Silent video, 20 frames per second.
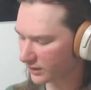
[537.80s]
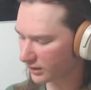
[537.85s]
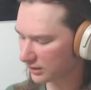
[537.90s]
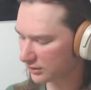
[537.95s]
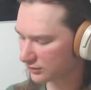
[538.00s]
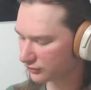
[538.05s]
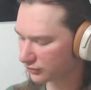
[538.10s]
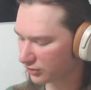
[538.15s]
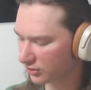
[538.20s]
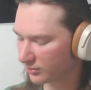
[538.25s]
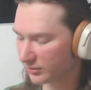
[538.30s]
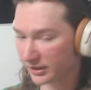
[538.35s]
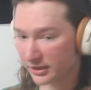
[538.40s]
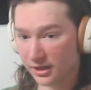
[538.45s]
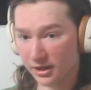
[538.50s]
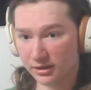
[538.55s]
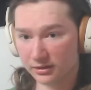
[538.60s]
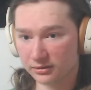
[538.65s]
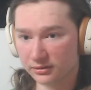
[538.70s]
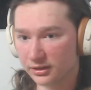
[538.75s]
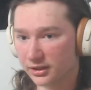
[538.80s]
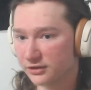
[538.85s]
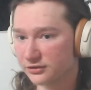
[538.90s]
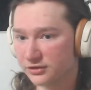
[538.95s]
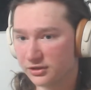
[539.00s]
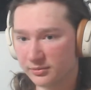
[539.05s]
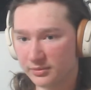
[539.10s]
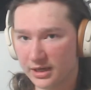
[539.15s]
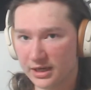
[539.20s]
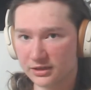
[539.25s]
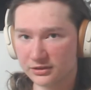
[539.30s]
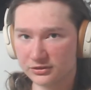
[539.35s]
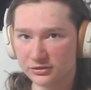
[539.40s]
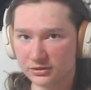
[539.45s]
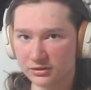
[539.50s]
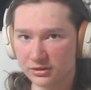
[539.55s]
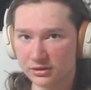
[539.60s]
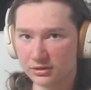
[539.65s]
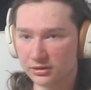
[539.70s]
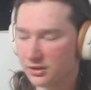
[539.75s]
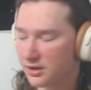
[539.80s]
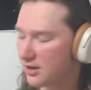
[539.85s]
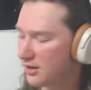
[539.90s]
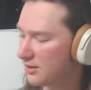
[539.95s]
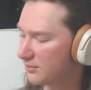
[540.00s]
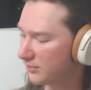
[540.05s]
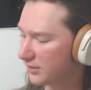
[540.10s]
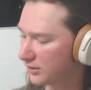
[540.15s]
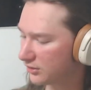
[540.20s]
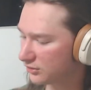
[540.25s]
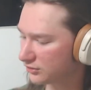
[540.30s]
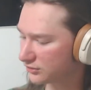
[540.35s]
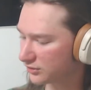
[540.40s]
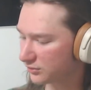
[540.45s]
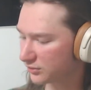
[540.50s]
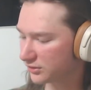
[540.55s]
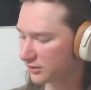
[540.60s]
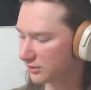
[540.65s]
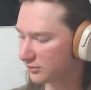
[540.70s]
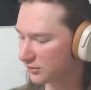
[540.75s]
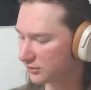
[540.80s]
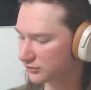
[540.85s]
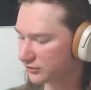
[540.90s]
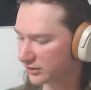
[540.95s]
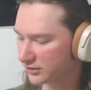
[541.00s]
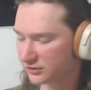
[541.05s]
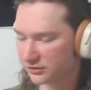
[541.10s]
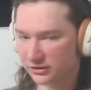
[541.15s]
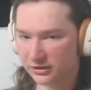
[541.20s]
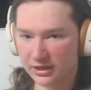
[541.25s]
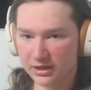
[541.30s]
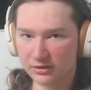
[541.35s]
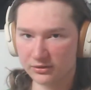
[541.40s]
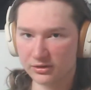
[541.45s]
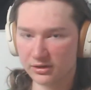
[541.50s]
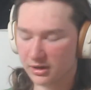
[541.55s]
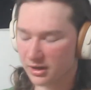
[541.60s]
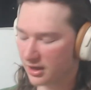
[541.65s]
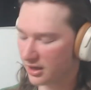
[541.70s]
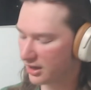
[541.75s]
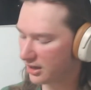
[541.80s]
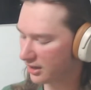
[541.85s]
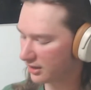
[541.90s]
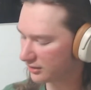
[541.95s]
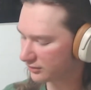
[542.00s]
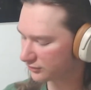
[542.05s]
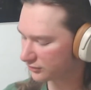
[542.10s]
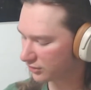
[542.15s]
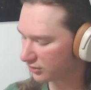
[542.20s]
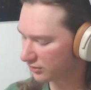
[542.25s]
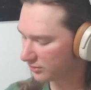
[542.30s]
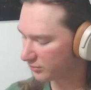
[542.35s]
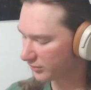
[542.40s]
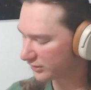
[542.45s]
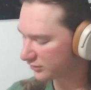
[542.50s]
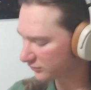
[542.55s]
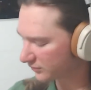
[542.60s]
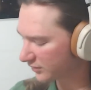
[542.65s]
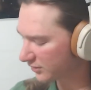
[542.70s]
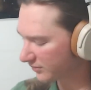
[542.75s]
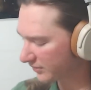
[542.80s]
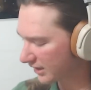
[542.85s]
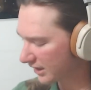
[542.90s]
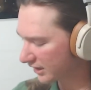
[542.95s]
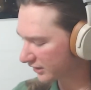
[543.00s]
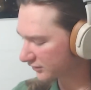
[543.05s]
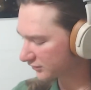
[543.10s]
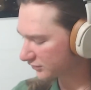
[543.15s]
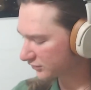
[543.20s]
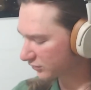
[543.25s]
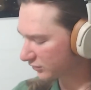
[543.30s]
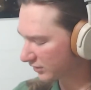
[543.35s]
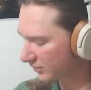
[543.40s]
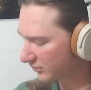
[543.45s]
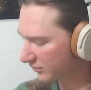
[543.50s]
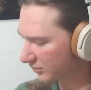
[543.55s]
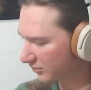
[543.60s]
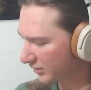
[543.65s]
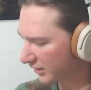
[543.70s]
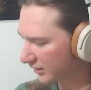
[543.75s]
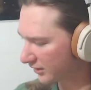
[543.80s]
So I'm like, yeah, can I see the box and the plate holders? I want to check this thing out. So he brings me the box, the plate